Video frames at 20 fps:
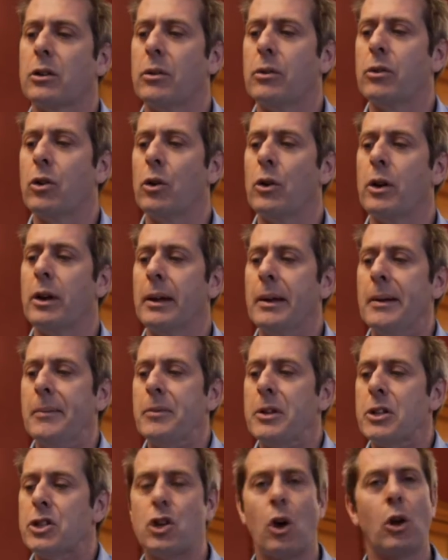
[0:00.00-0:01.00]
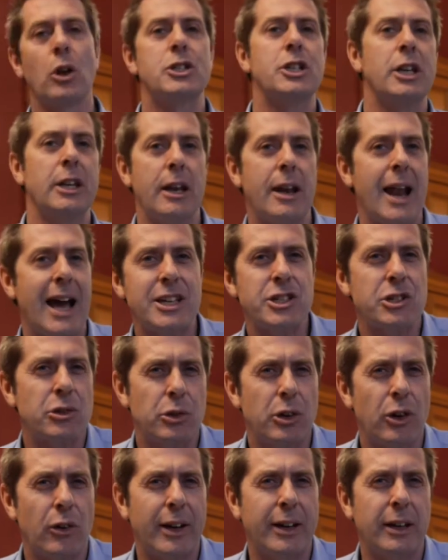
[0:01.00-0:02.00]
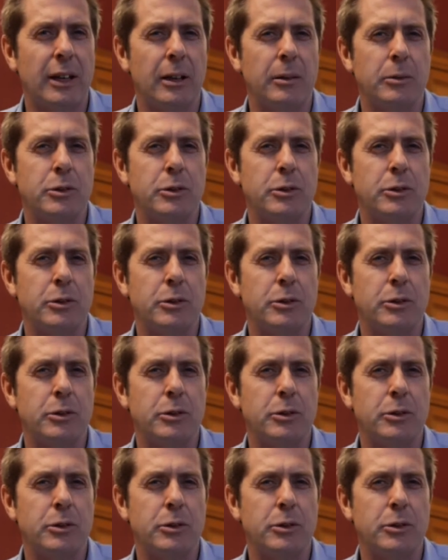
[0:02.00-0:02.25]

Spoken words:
doing geology in the national curriculum.